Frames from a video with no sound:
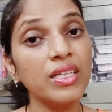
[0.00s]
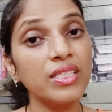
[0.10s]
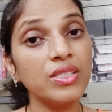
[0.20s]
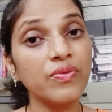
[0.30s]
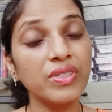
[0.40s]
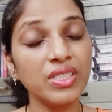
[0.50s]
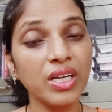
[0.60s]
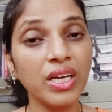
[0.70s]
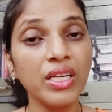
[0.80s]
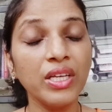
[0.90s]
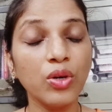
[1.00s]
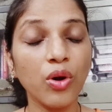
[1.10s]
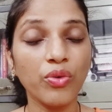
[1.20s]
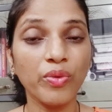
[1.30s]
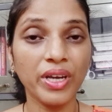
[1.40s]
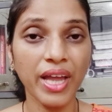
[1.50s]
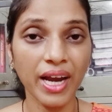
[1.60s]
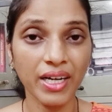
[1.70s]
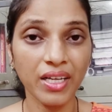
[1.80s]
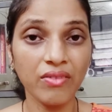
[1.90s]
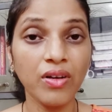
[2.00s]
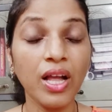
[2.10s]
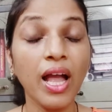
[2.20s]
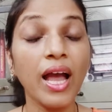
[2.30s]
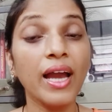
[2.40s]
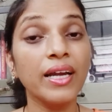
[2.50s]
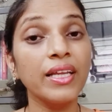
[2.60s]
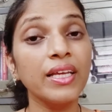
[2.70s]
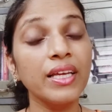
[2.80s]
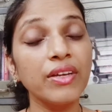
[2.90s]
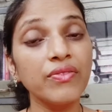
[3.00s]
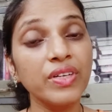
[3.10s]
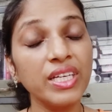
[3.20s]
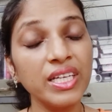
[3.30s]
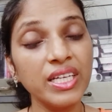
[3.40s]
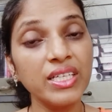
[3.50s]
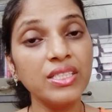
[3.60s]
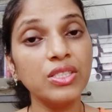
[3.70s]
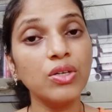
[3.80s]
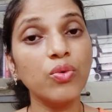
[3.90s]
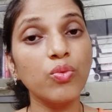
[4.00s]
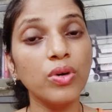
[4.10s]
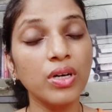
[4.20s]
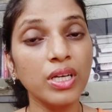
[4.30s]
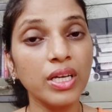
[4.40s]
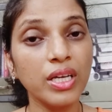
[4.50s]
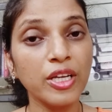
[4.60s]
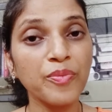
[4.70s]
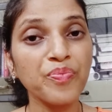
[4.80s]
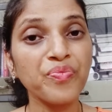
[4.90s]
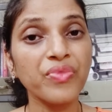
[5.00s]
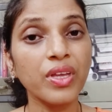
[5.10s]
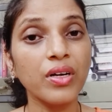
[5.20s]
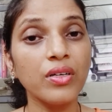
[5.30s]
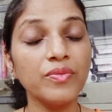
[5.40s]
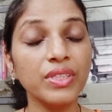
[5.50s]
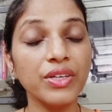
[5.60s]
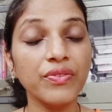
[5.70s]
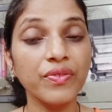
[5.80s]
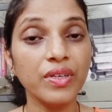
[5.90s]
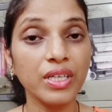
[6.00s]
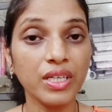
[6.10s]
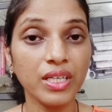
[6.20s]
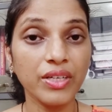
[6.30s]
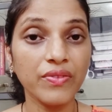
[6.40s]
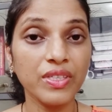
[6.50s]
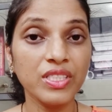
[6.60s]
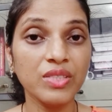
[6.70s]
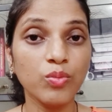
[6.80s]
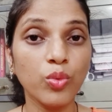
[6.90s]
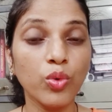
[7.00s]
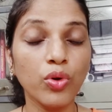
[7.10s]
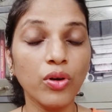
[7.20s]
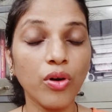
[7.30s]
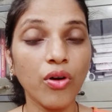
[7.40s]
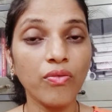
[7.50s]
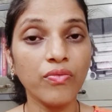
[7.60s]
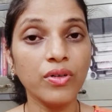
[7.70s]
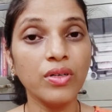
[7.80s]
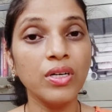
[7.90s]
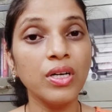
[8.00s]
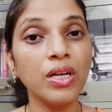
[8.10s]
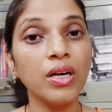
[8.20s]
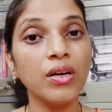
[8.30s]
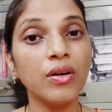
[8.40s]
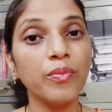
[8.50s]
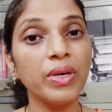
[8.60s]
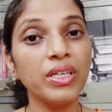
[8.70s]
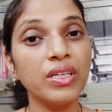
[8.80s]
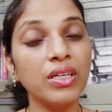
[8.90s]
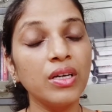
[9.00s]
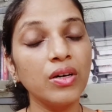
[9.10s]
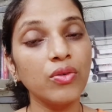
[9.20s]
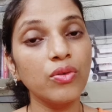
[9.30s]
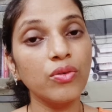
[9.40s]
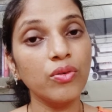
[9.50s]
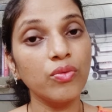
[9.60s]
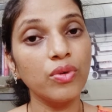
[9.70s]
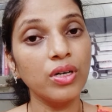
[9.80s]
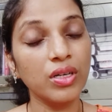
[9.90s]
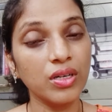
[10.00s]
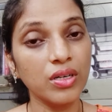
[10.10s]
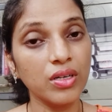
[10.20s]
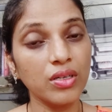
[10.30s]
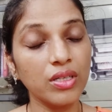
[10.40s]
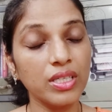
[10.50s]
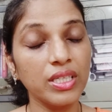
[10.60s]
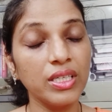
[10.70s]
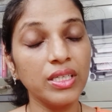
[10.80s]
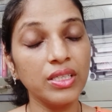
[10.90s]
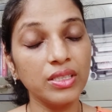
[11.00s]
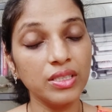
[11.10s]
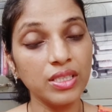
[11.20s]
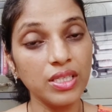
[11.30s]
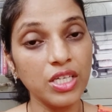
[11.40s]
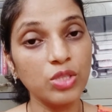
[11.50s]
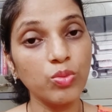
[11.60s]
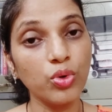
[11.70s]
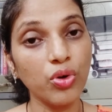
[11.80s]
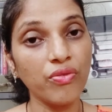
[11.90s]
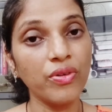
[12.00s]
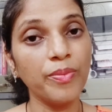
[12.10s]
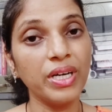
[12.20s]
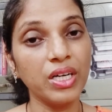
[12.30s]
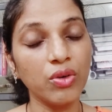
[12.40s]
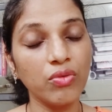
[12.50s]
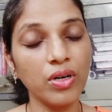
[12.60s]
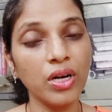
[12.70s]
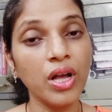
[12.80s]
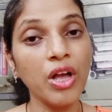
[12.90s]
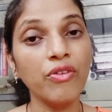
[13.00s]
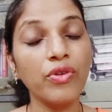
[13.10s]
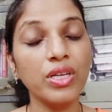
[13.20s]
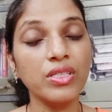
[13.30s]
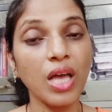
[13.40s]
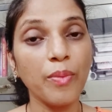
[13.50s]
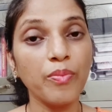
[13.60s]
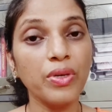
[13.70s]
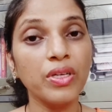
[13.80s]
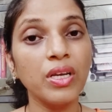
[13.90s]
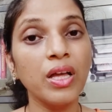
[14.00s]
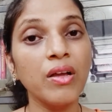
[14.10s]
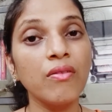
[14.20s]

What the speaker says: he is physically not very active, and if he is working, if he is more of a mental work, he does more of a mental work. For example,